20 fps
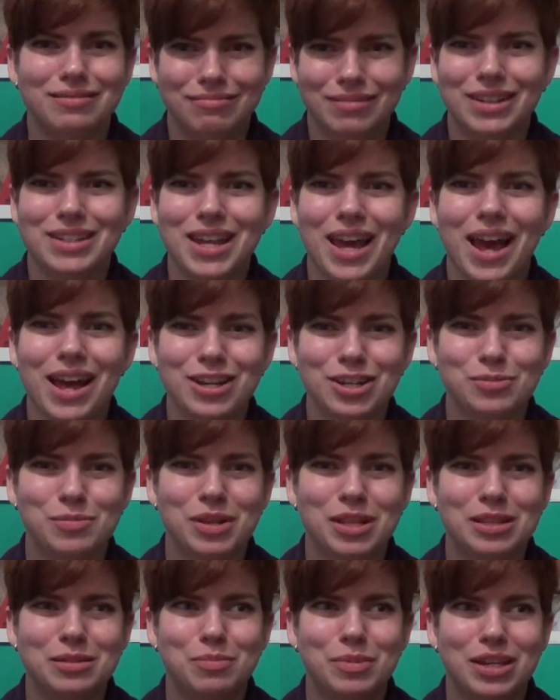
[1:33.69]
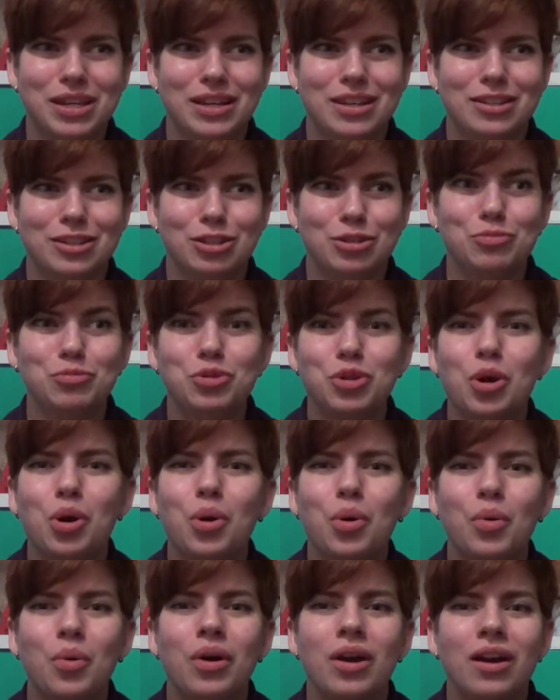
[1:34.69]
attachments, because you
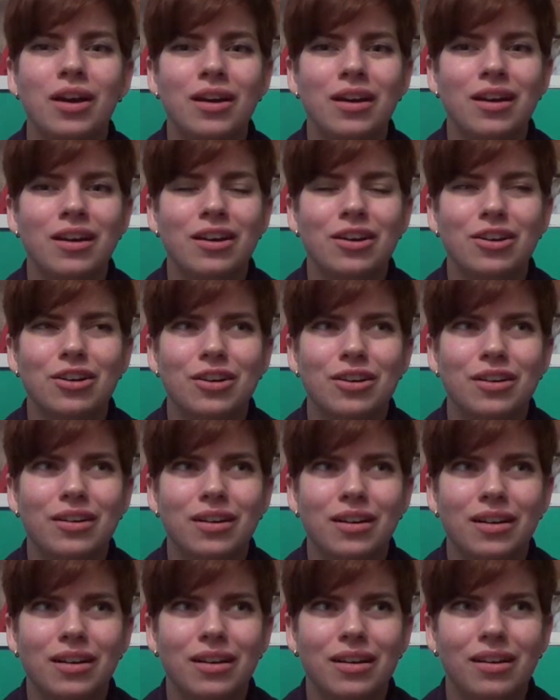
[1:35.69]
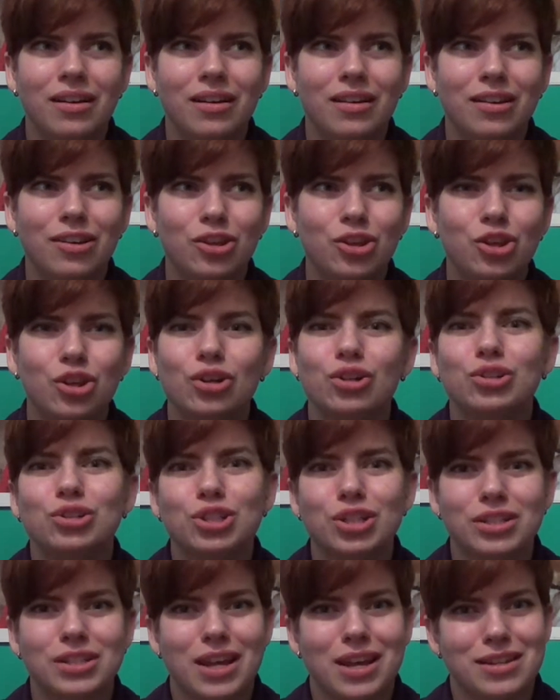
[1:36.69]
know you'll
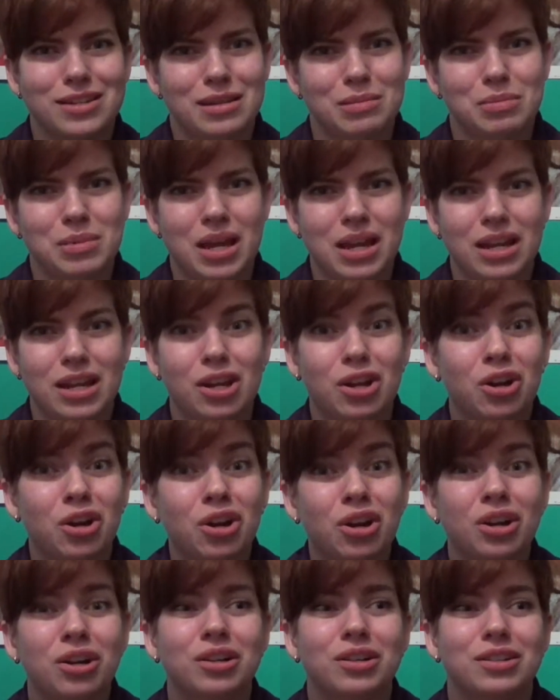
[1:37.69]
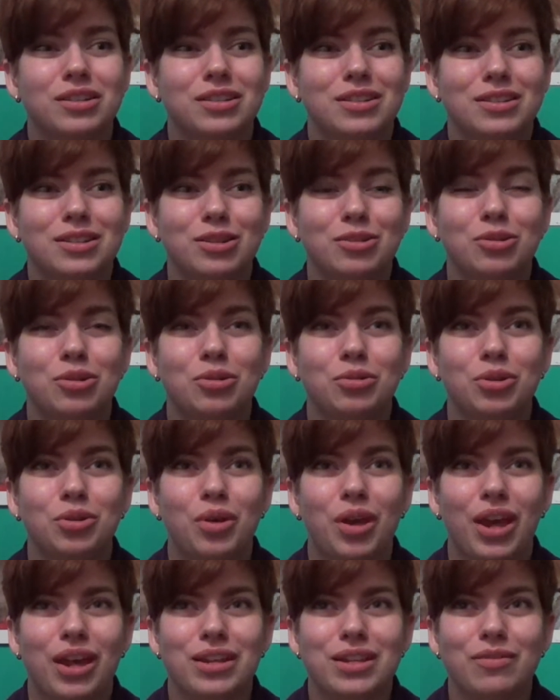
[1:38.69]
just end up getting hurt. You know, you
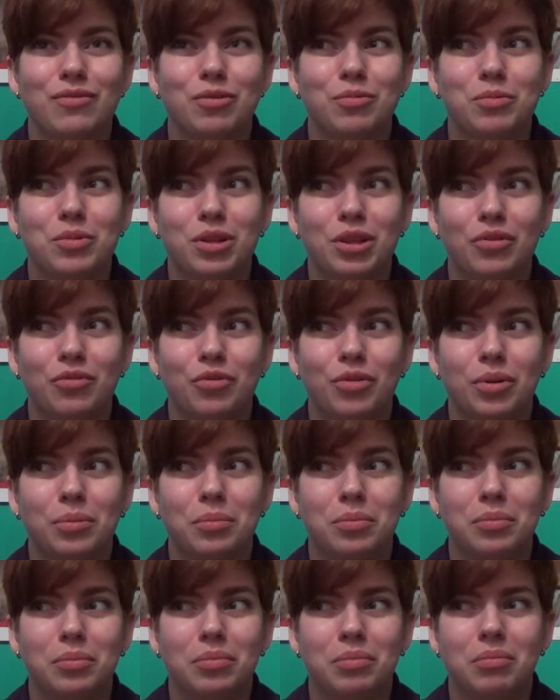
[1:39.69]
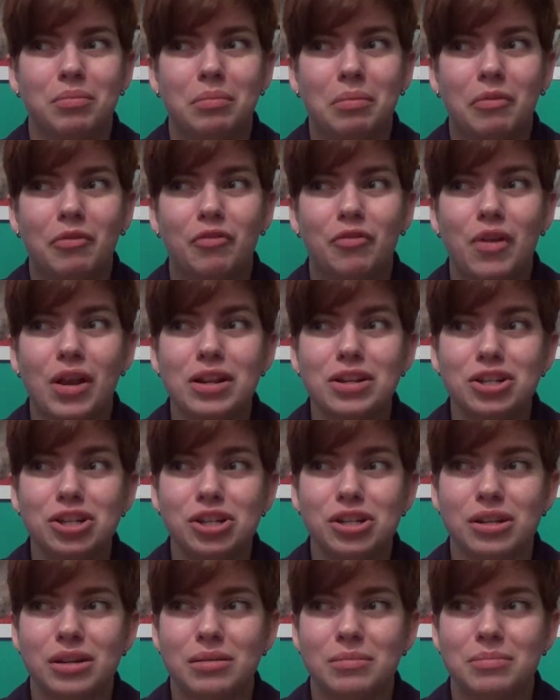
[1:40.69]
can't even really form
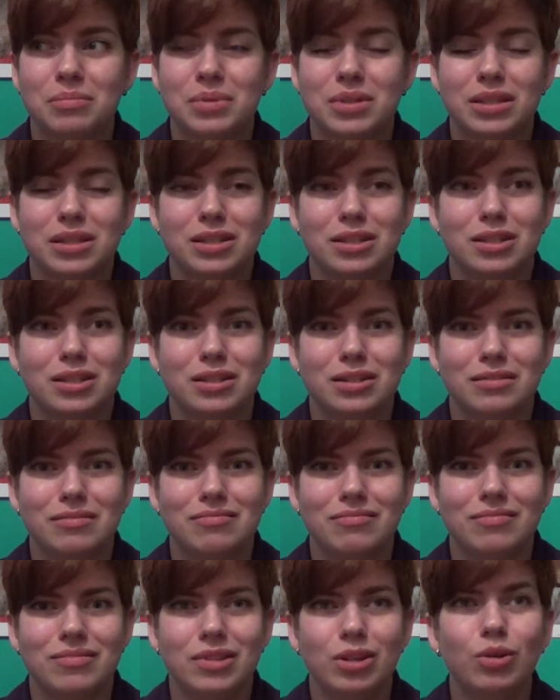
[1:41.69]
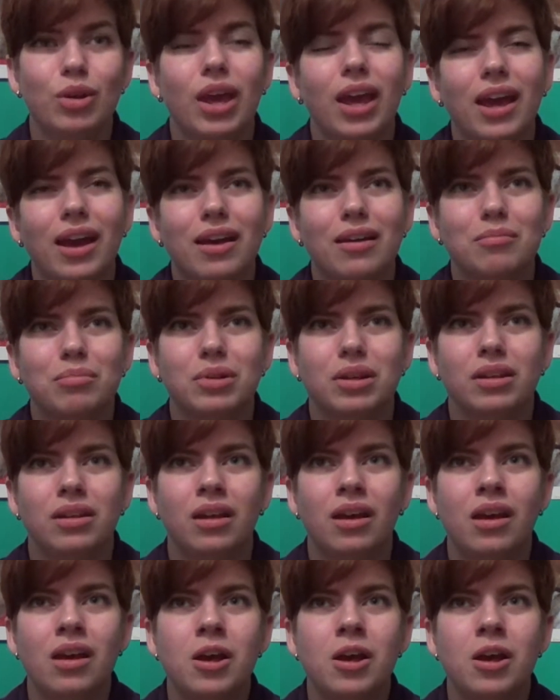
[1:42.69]
friendships. You can, but